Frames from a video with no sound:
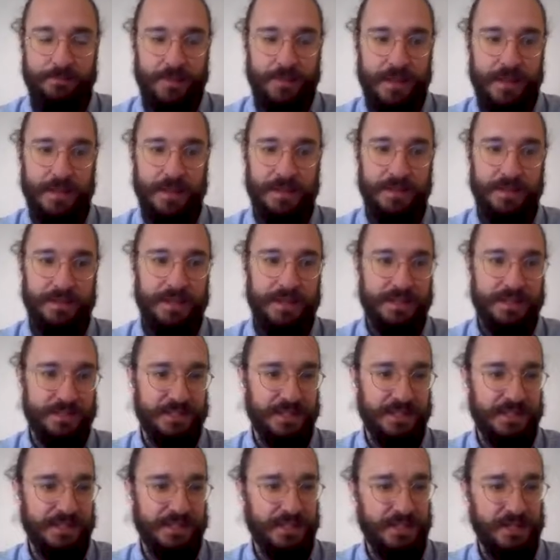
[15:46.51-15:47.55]
And as it
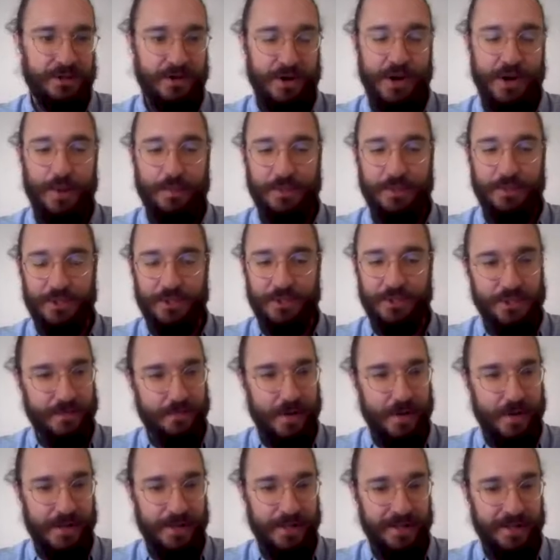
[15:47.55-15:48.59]
says here, our munitions
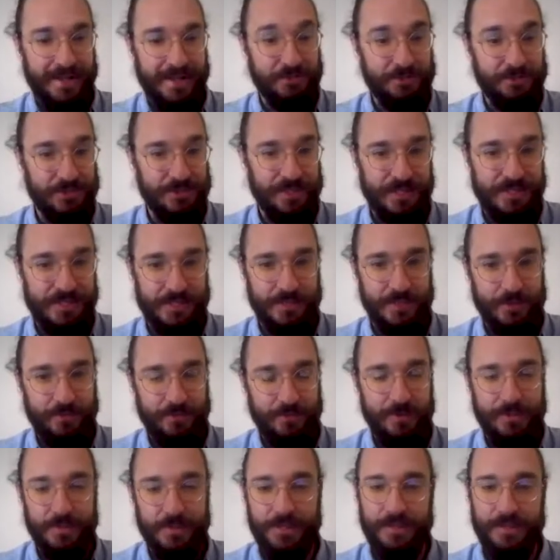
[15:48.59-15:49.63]
pile actually gets a little
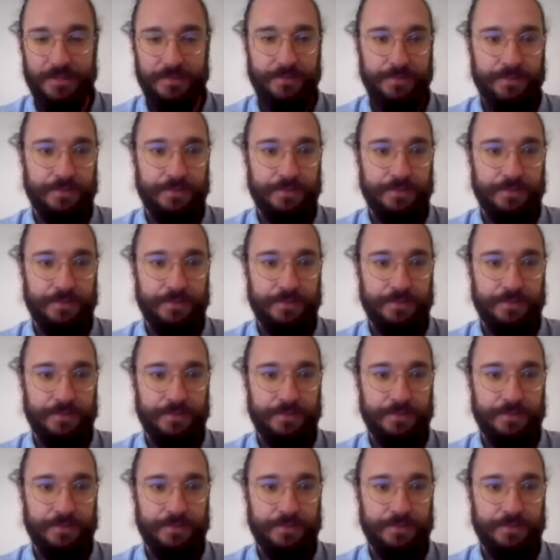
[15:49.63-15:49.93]
fuller.